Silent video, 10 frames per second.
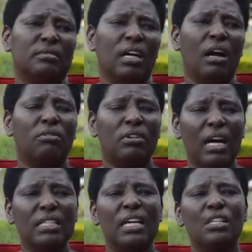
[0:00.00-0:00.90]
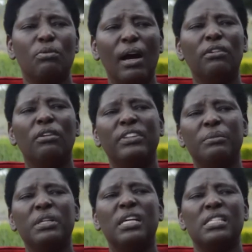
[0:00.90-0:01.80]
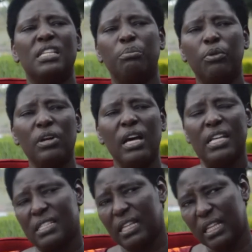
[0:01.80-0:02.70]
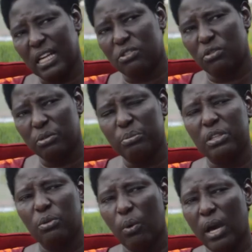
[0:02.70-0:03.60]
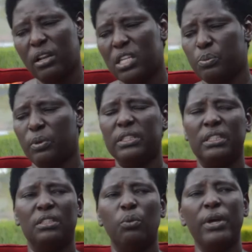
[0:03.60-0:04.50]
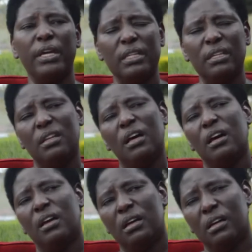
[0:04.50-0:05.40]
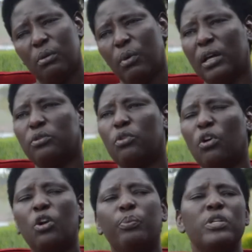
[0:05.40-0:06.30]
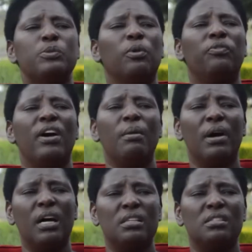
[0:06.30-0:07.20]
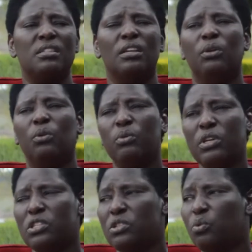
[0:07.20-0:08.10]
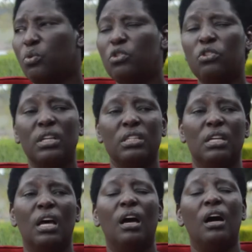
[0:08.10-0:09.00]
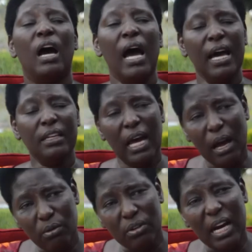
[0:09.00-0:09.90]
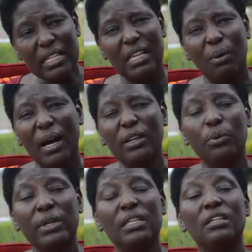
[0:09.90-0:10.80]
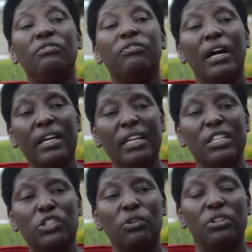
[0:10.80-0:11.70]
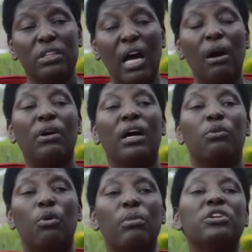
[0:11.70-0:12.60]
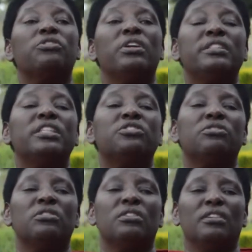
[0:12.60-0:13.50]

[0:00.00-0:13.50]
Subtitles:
Agriculture is one of the biggest employers that has not been well exploited. We need what we call principal farmers with good knowledge. And agriculture, what do we need? Value addition now and commercialization.